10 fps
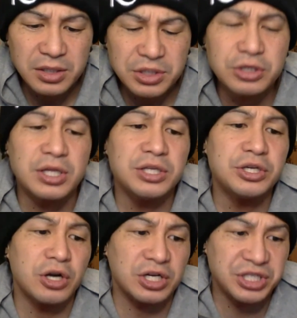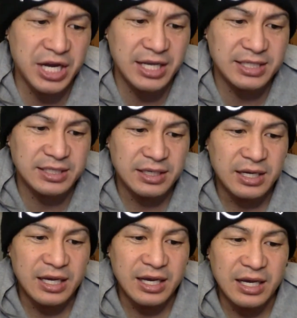to the New York Jets.
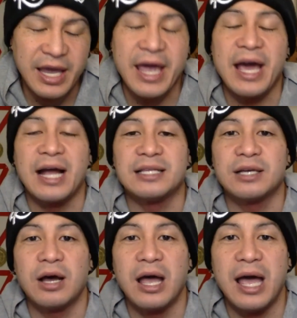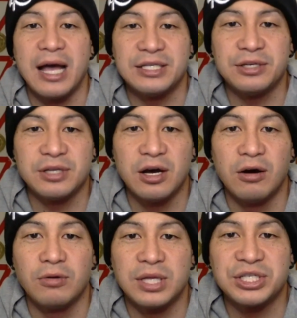And as you
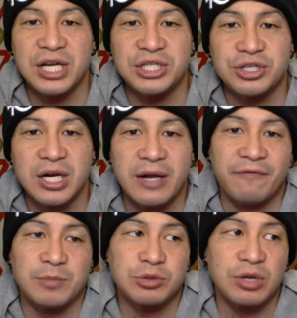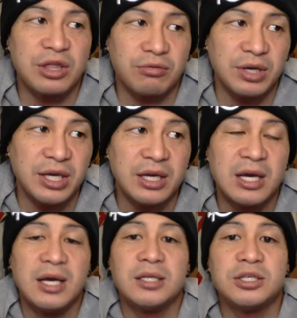know, the Jets traded up from 23
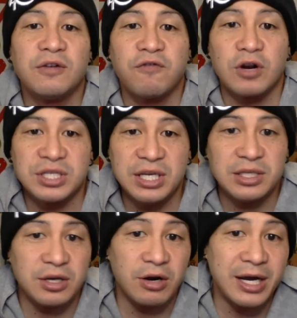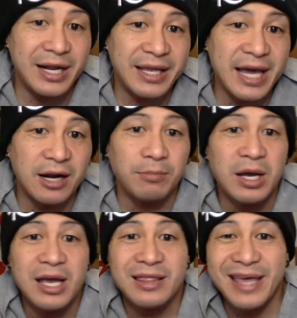to 14 to go ahead and get him.
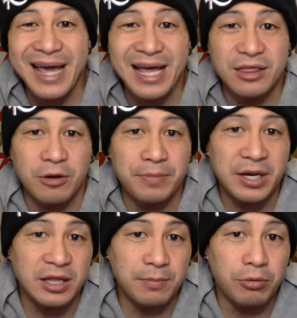They had their pick of the